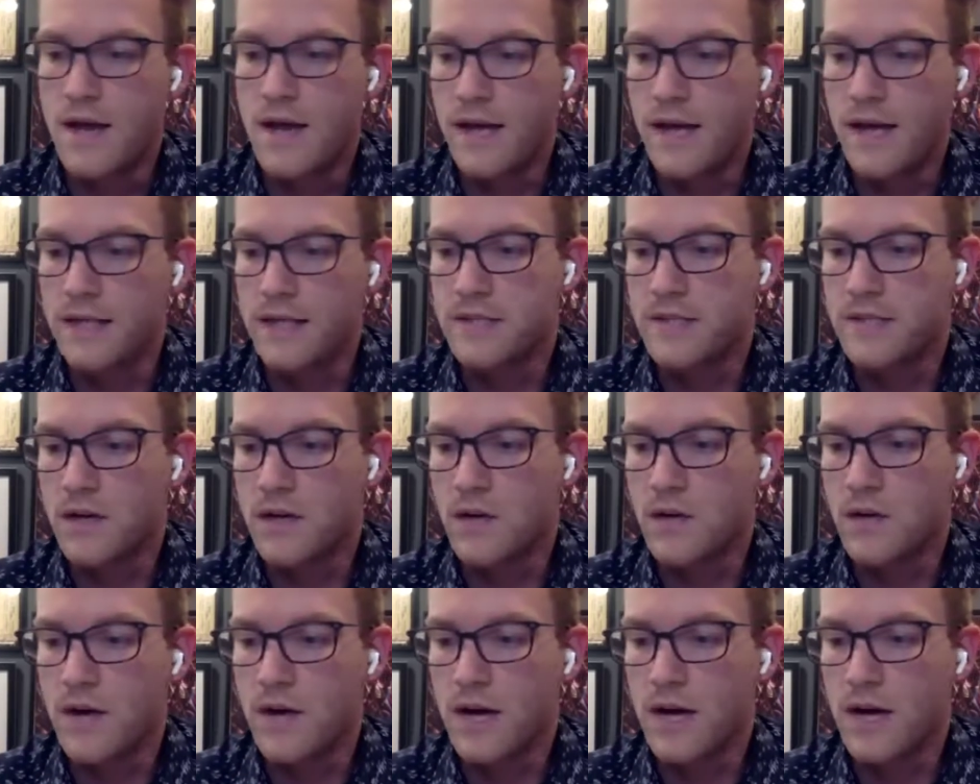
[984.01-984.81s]
And
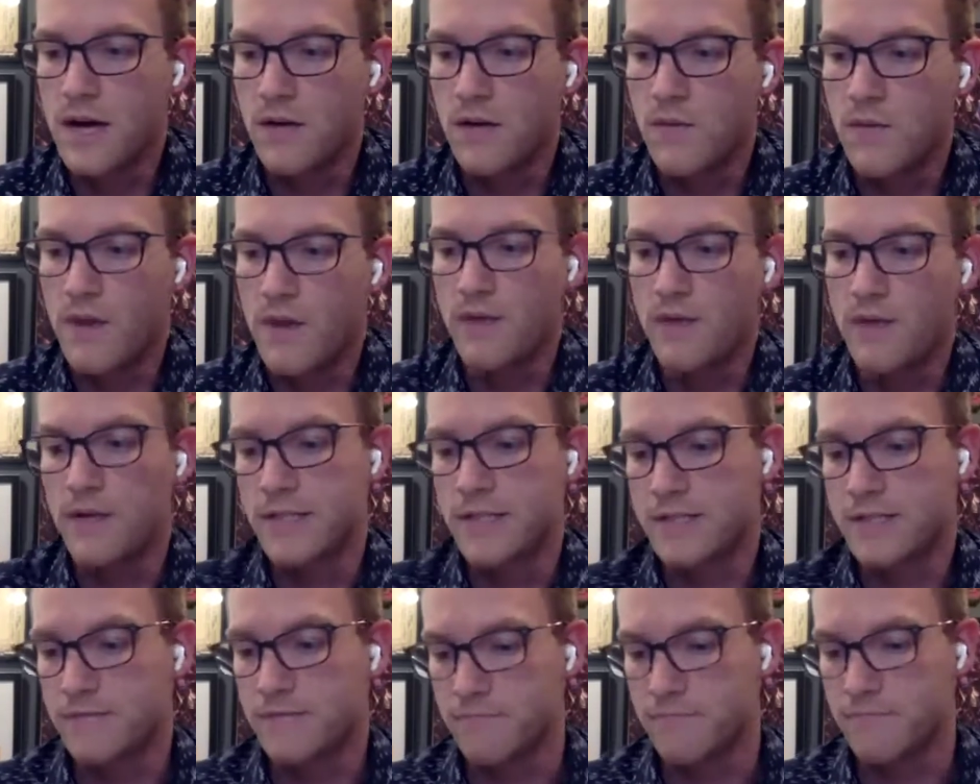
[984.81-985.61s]
so uh, whether
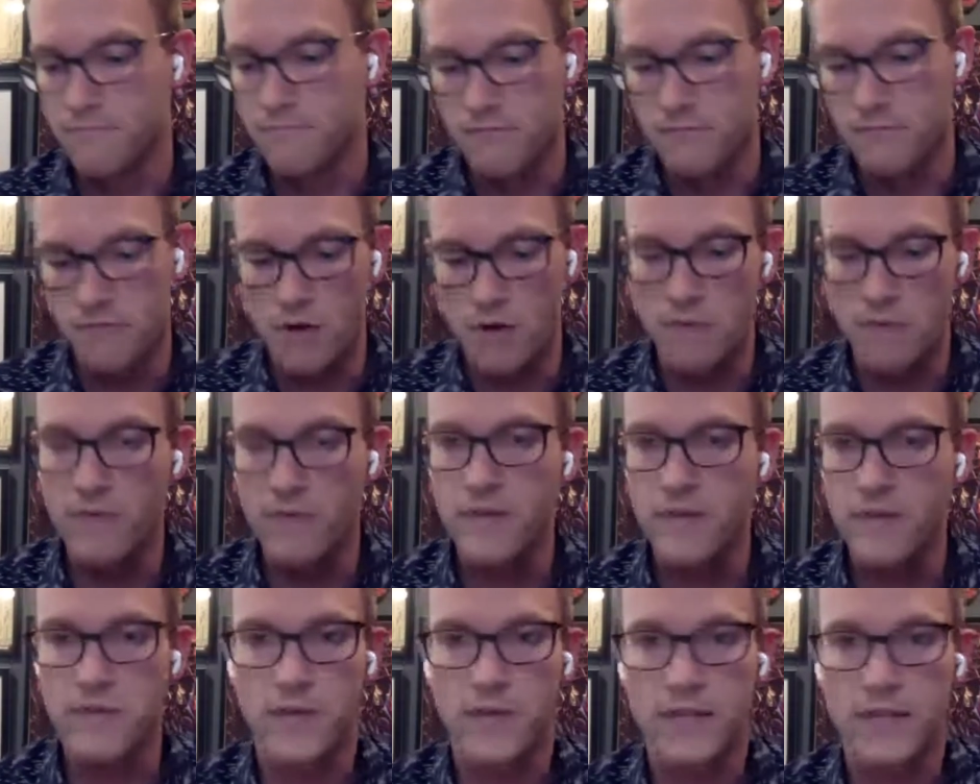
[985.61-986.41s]
it's you know,
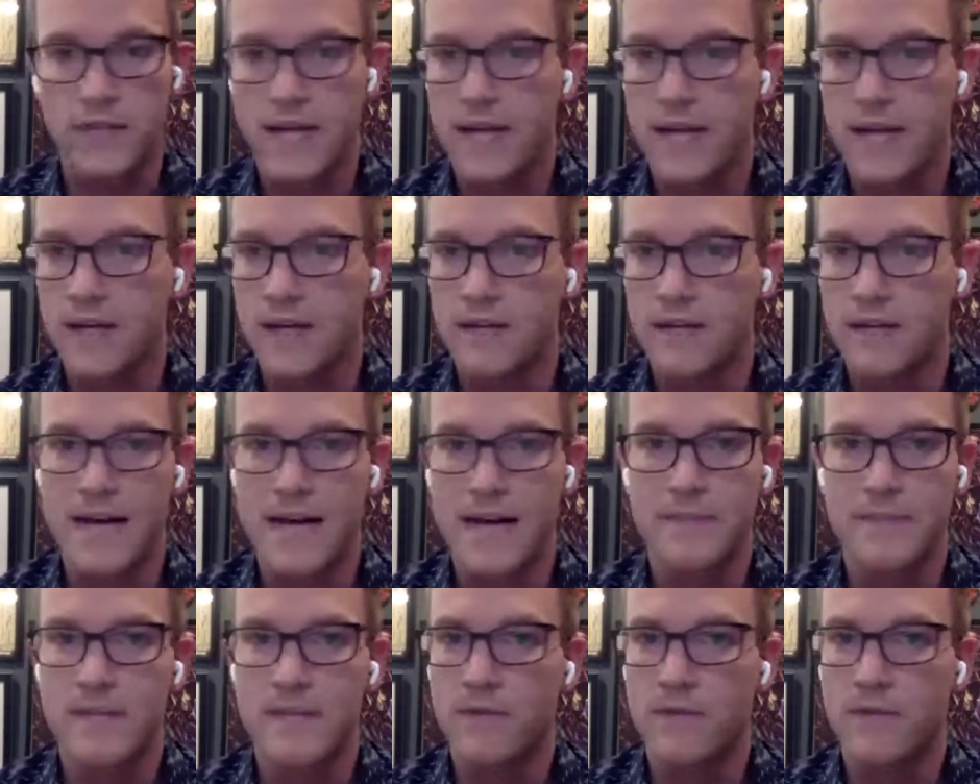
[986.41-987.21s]
moving to Atlanta,
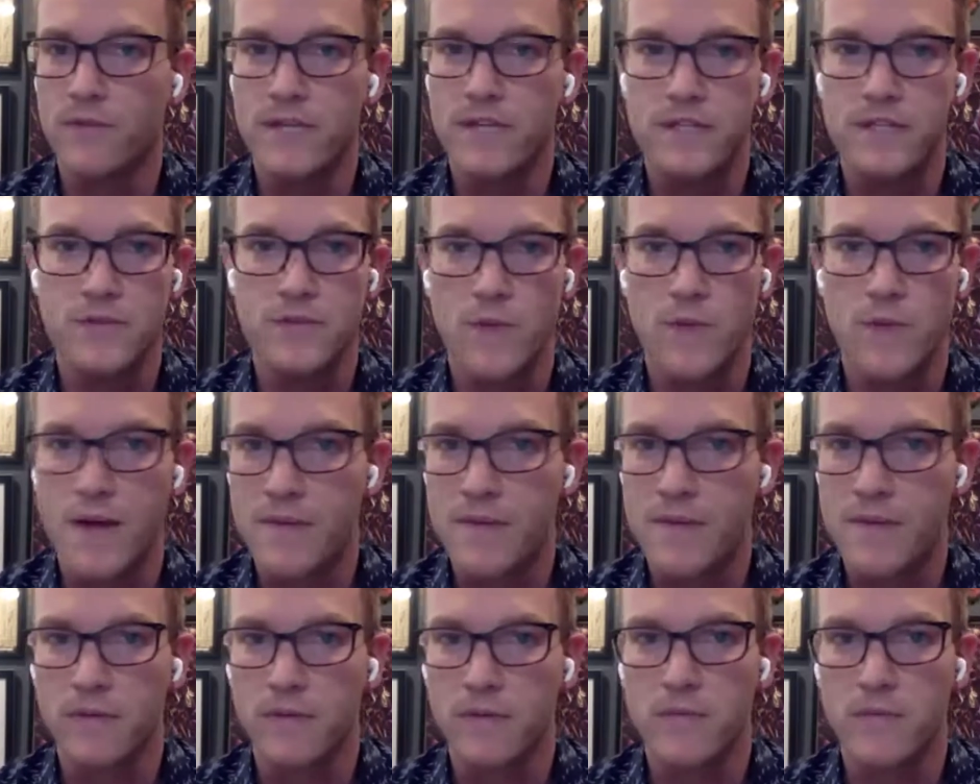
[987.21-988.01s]
top 10 reasons
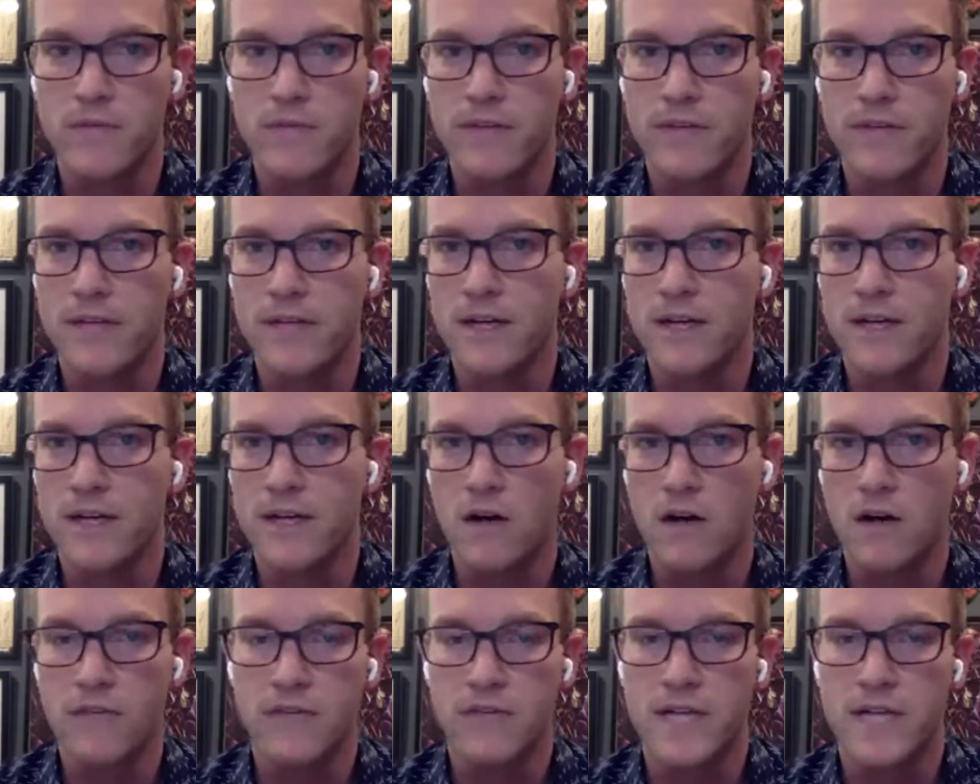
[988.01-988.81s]
why people are moving here,
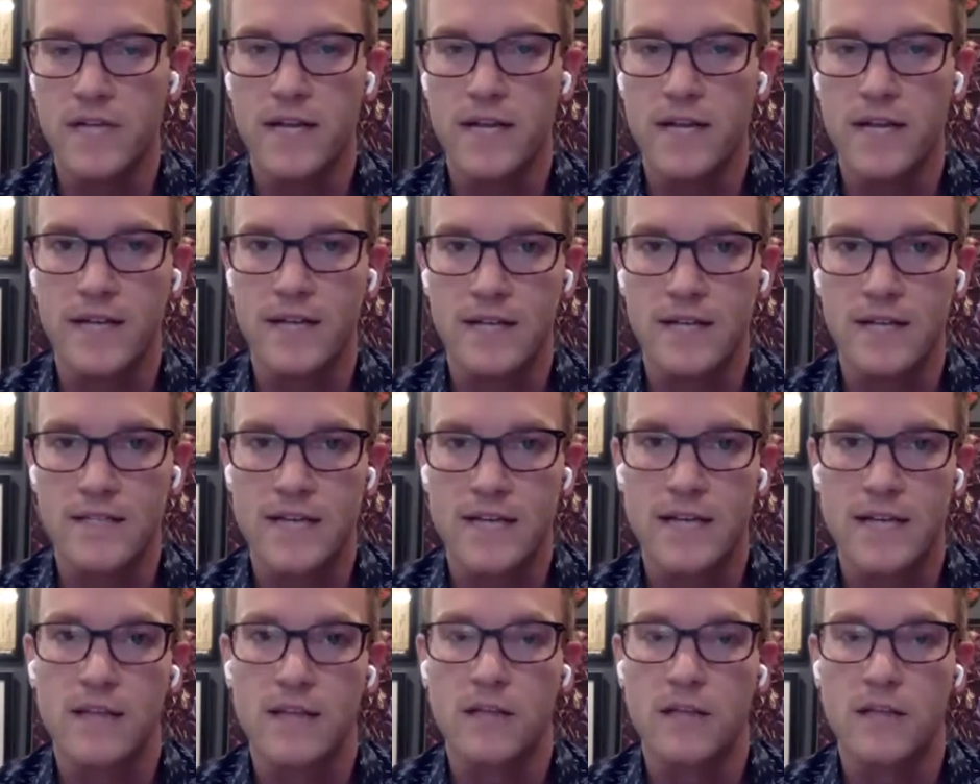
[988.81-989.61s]
all those kind of things,
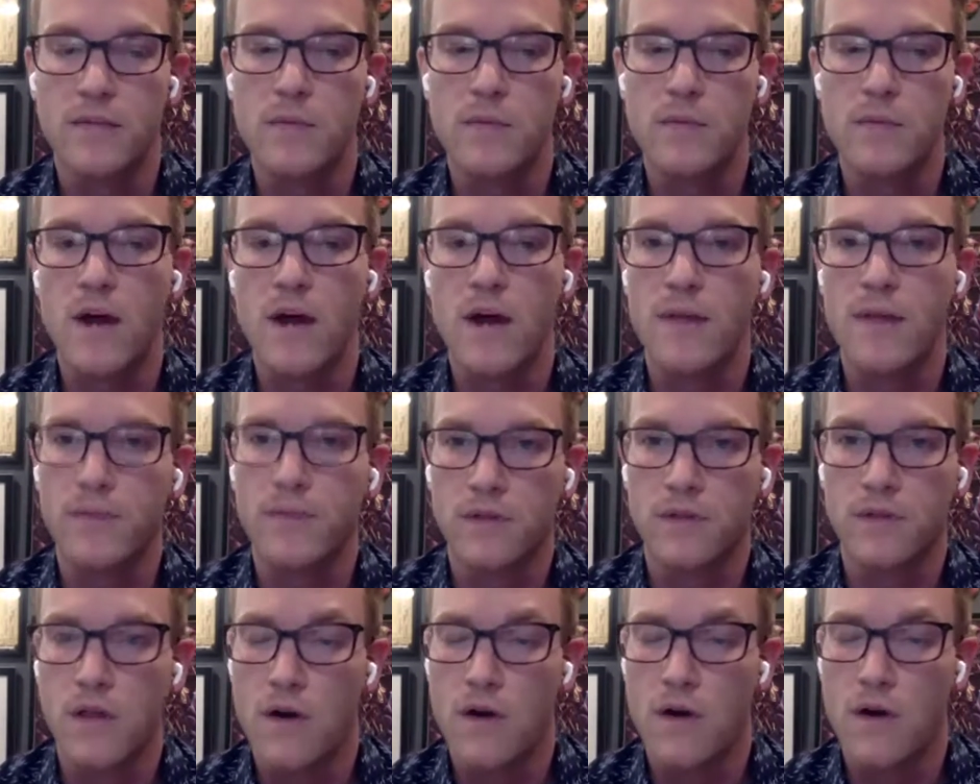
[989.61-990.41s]
getting a little bit more
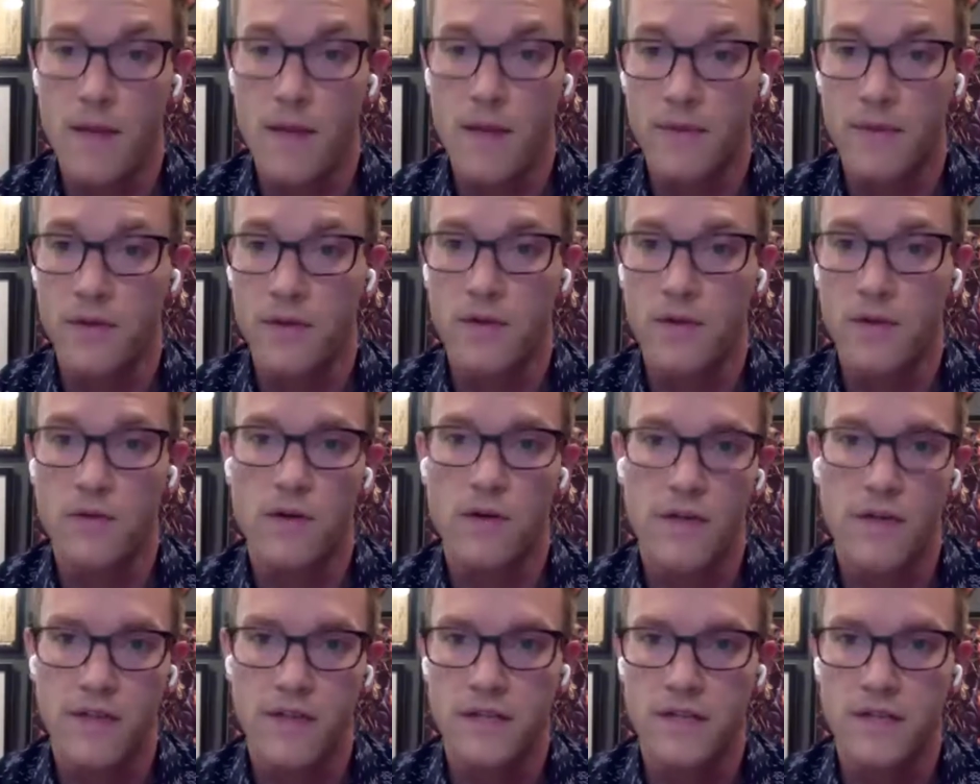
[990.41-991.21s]
hyper, hyper
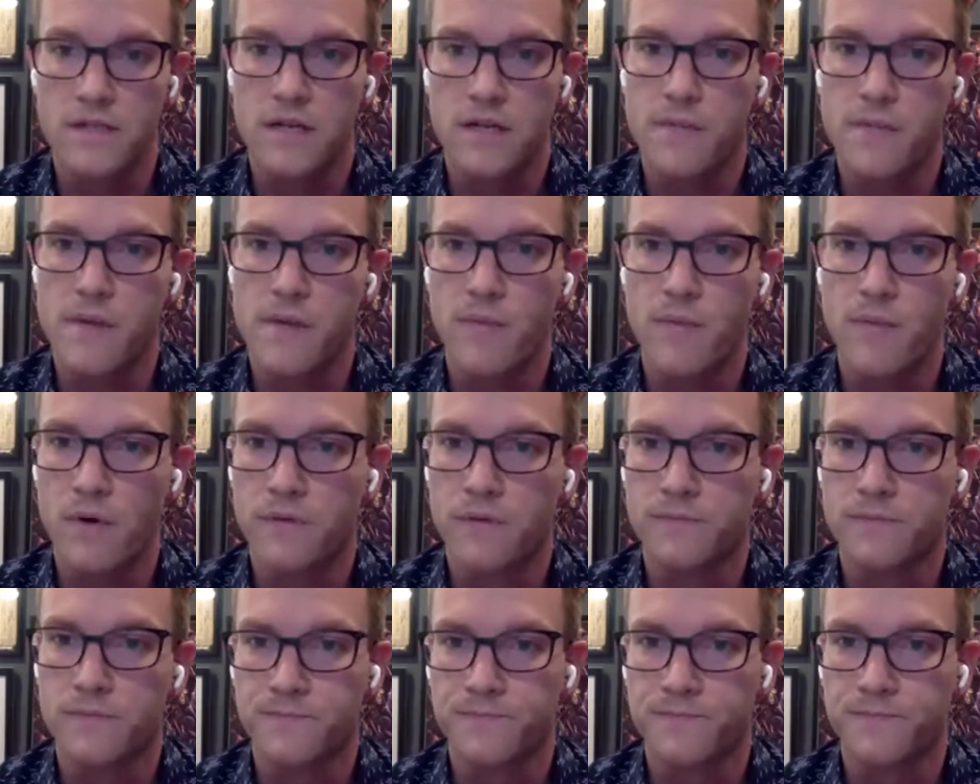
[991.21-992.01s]
local, I think is going to be
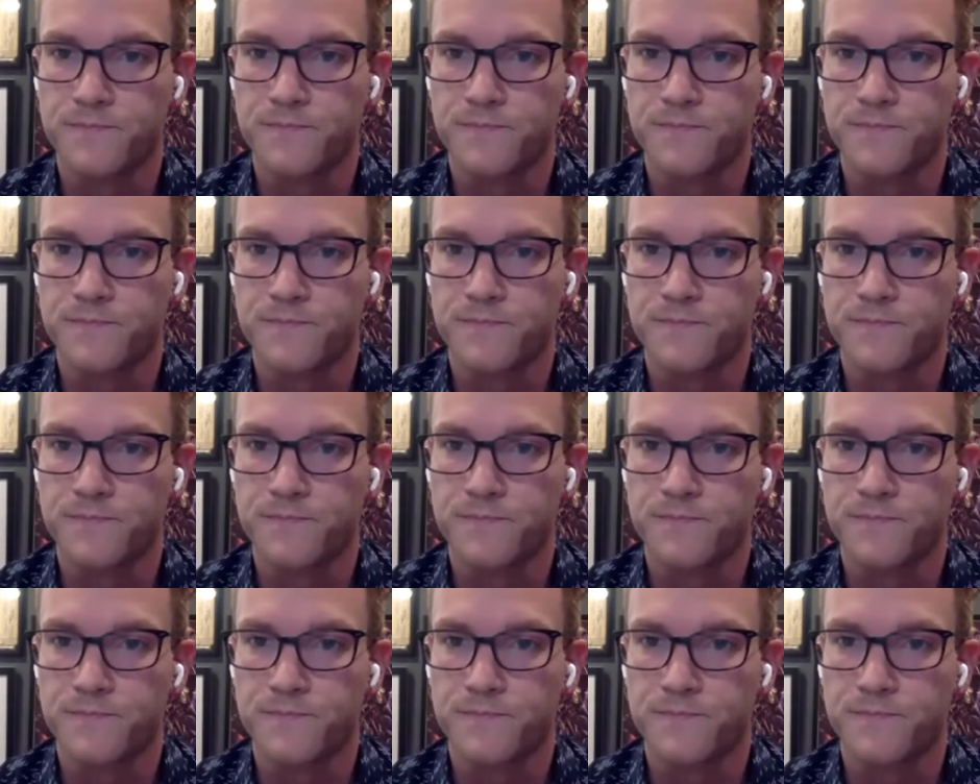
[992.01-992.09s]
important.